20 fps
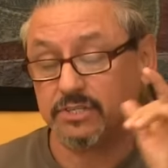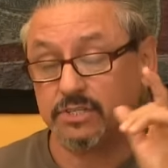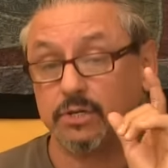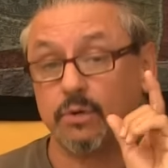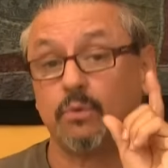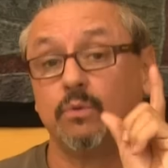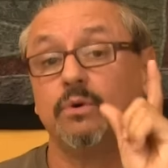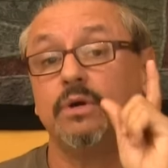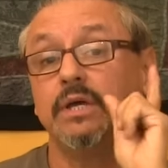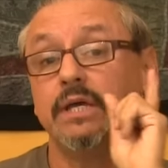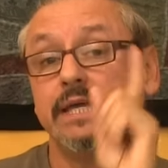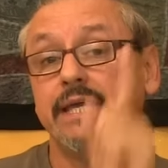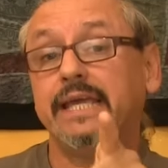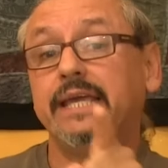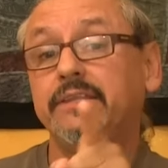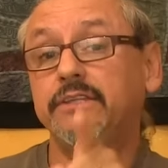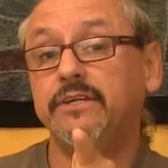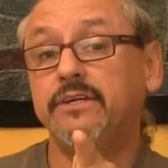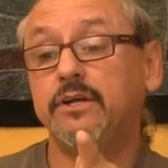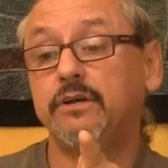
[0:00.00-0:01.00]
So
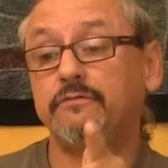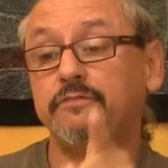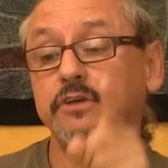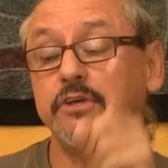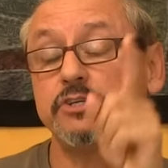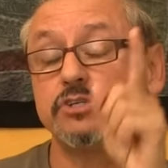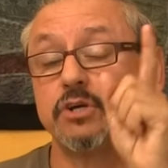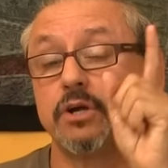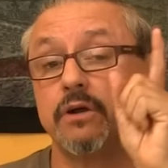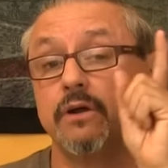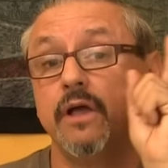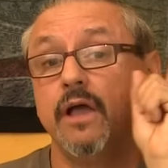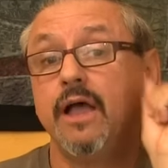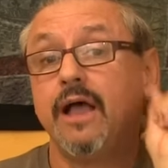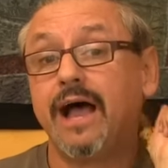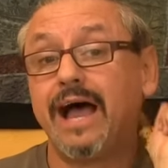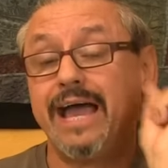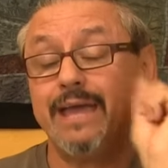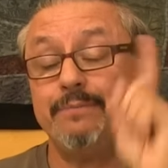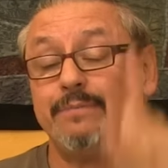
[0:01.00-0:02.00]
in the near future,
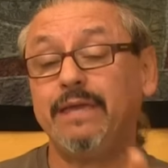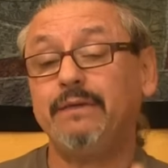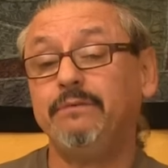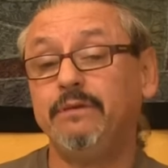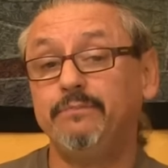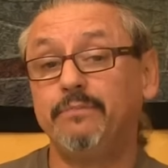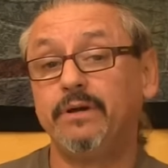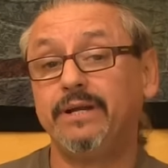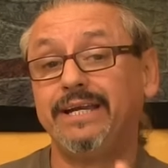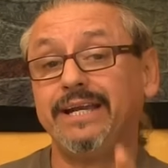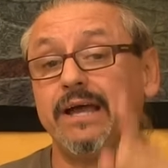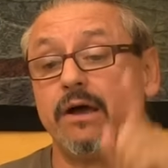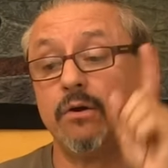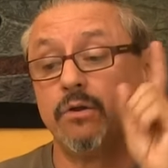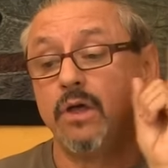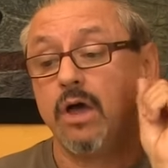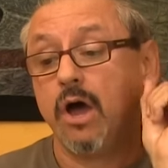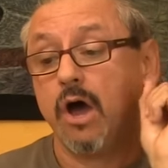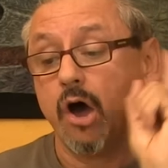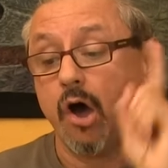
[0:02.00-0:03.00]
I may be putting
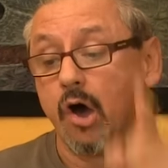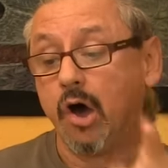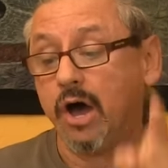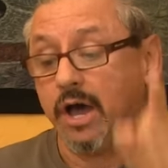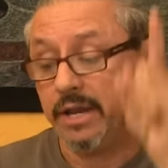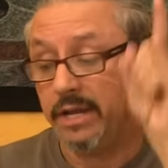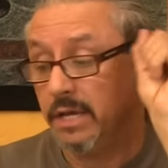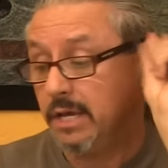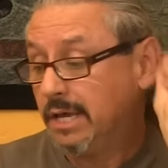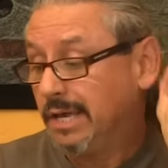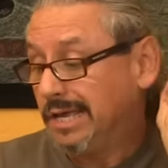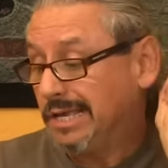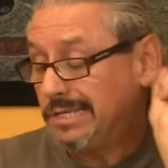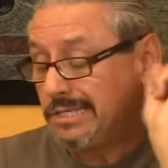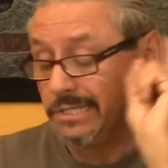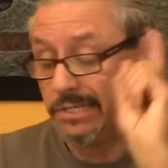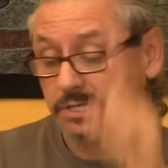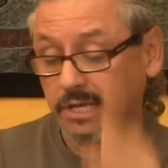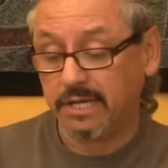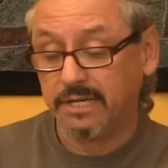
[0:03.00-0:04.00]
out on
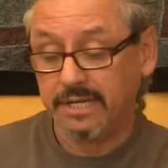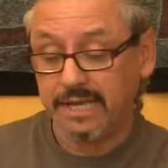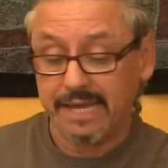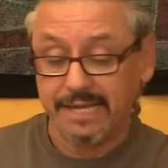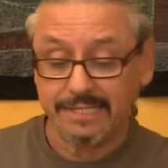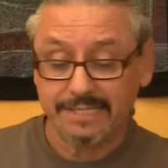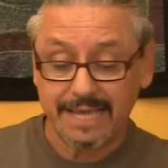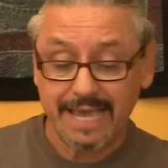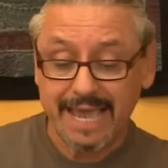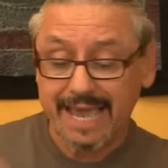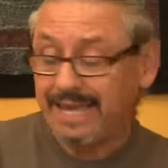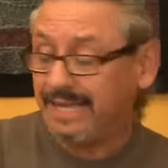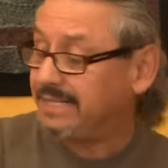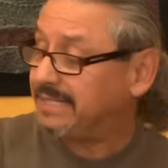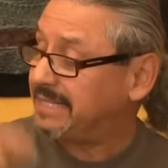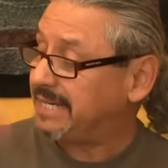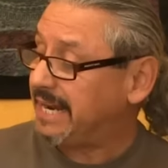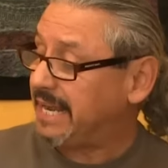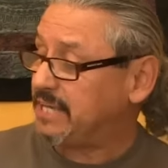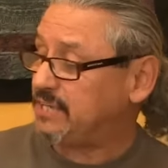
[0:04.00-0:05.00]
Sundays. Hey,
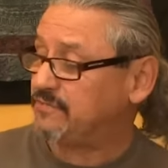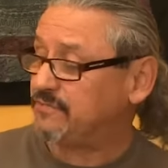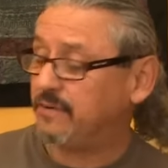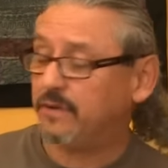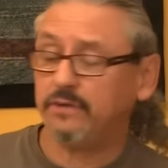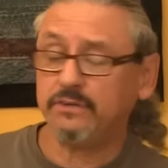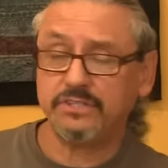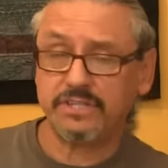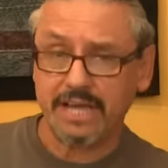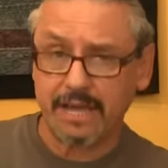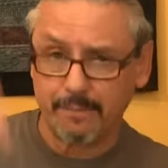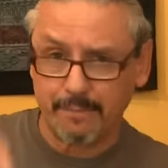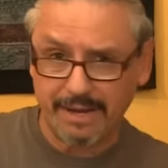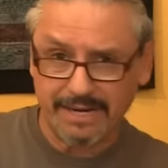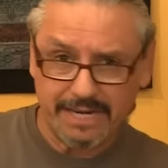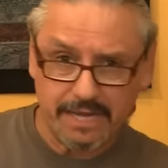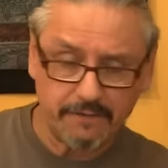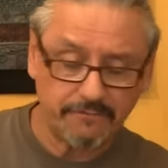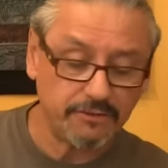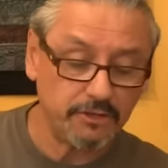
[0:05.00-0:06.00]
today's food jam, my
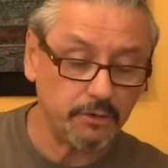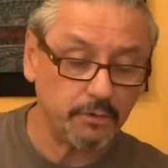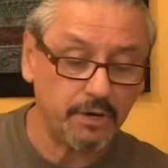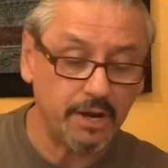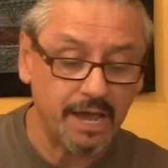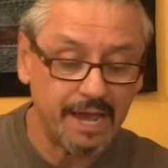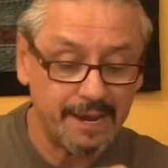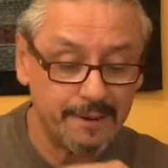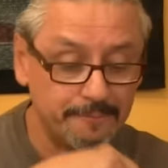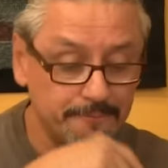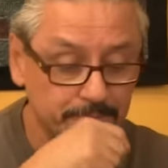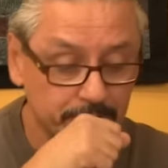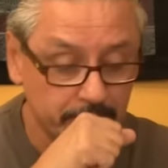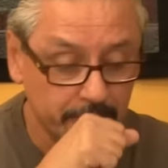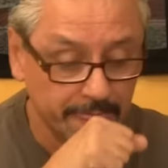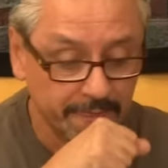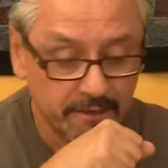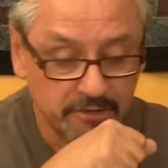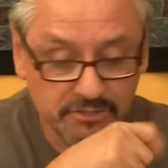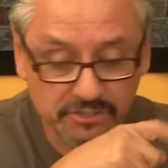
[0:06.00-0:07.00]
nephew and I
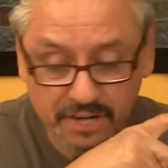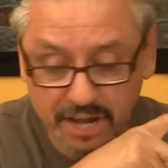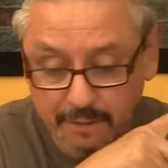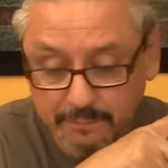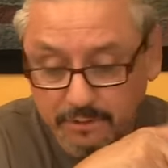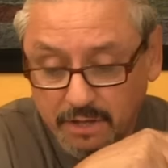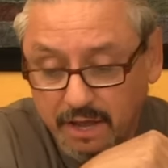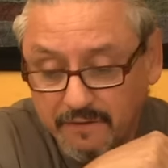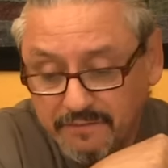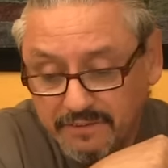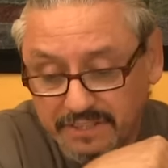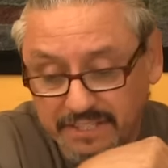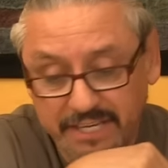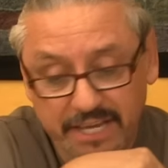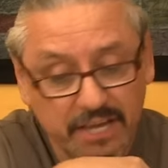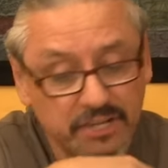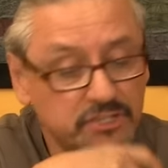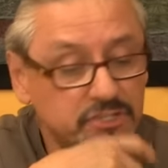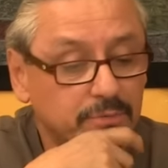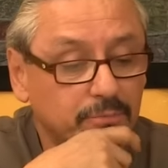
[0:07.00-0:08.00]
stopped off at the
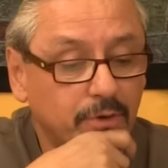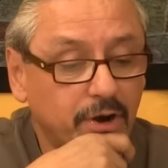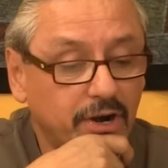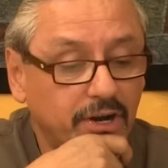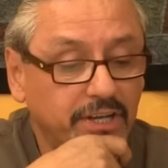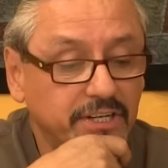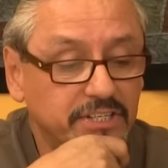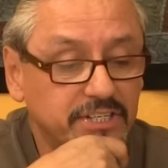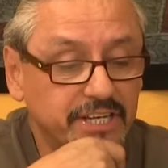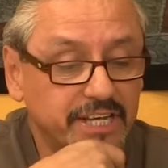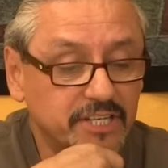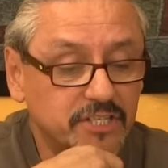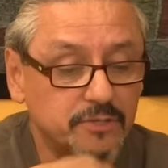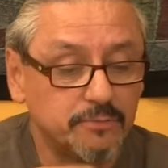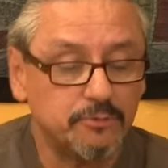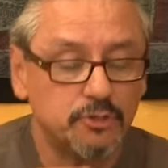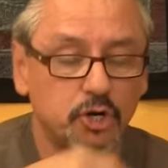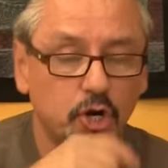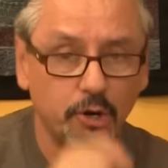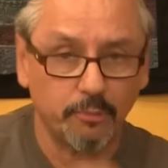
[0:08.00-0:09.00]
Asia market to get
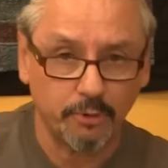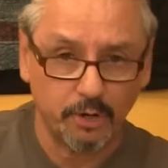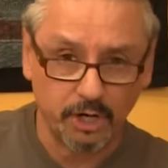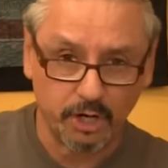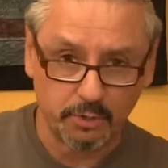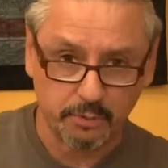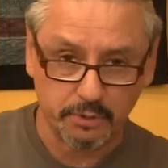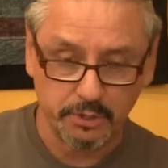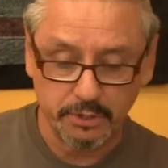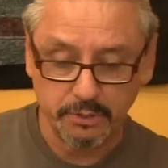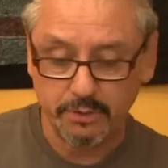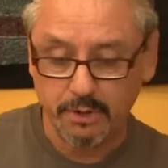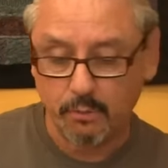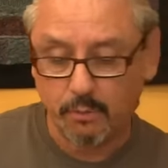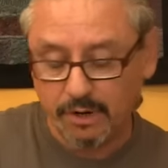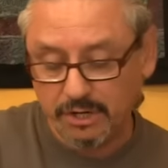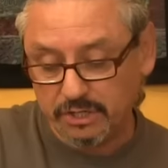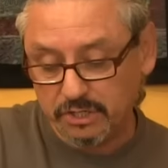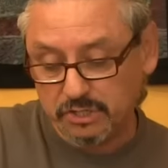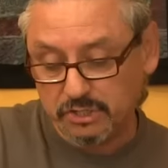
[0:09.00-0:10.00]
some turmeric root. I
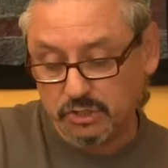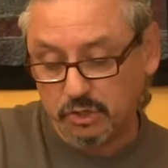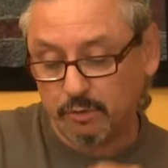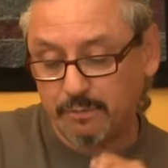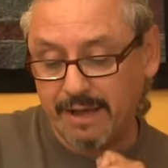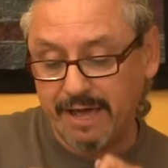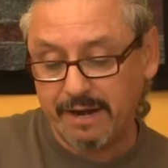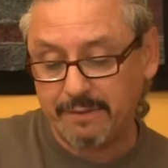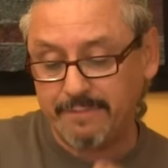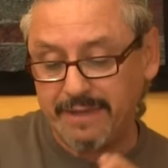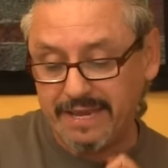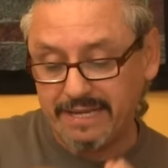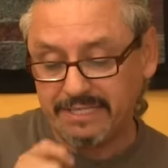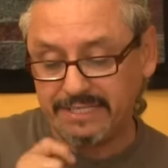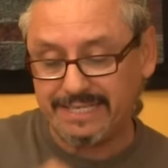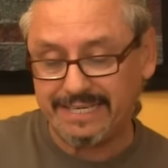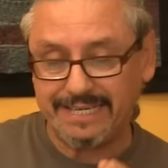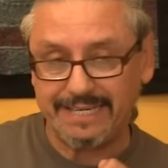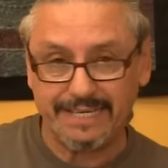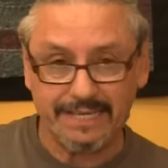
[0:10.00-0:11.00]
wanted to show him how to make
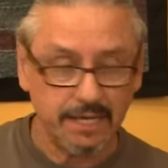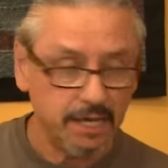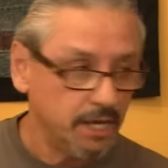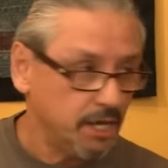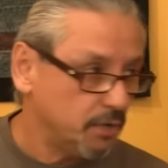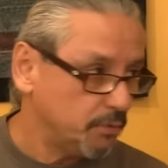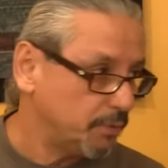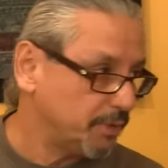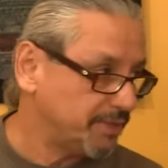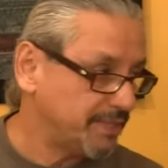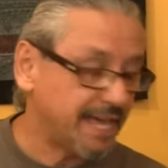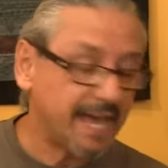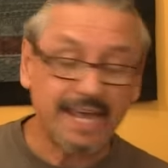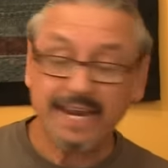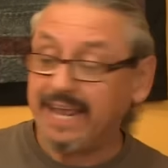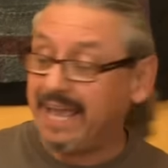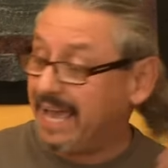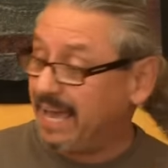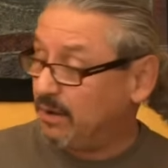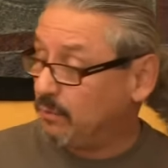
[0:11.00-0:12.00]
tea with
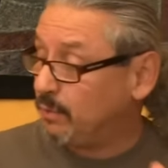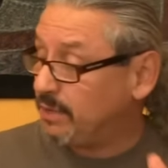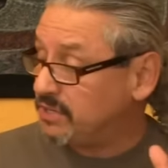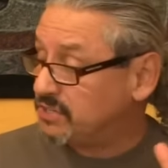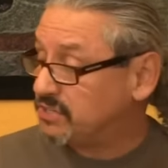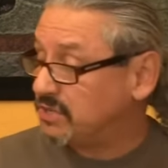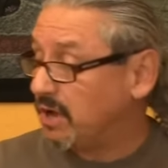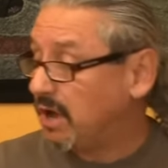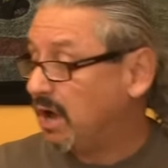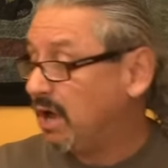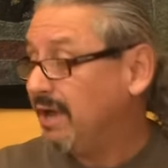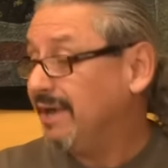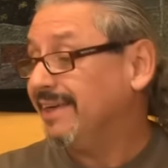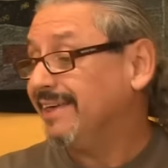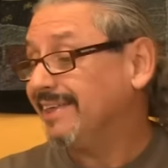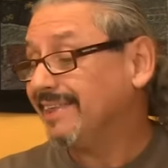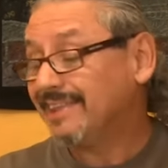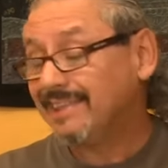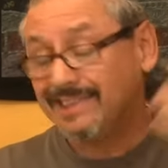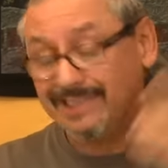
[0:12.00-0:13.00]
that. And we saw
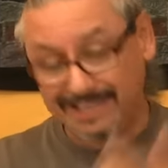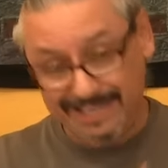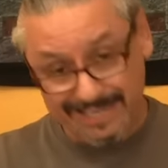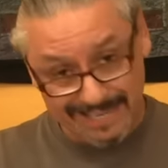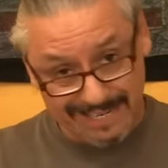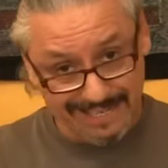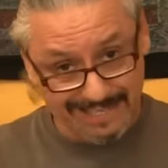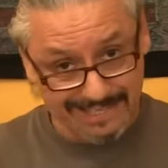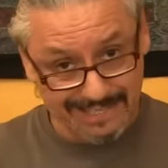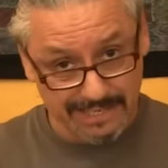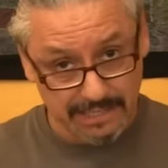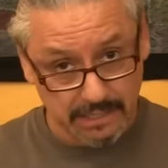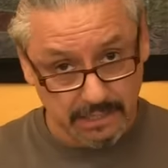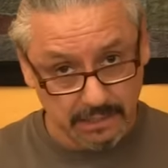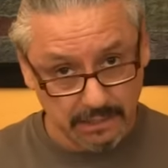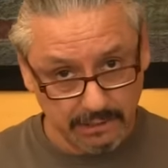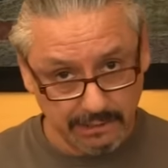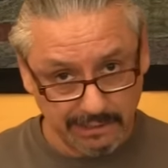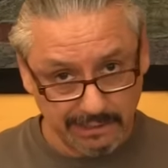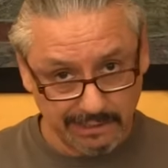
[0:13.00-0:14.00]
these
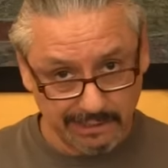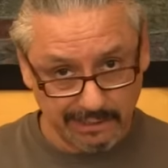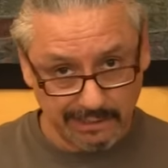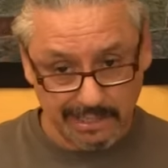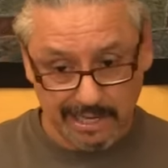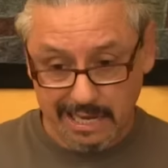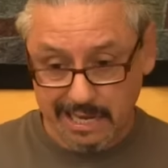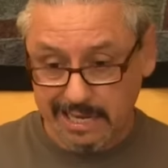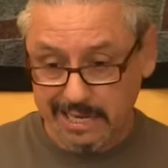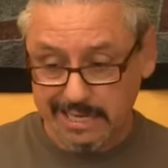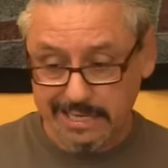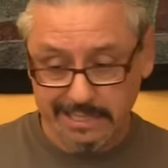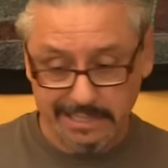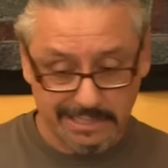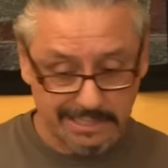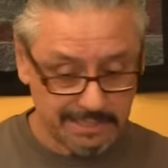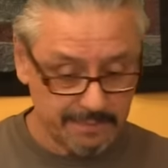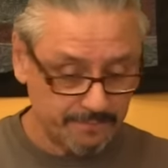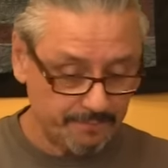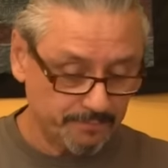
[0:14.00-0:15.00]
little
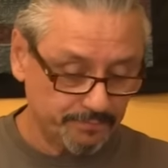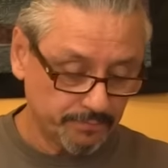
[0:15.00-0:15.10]
guys.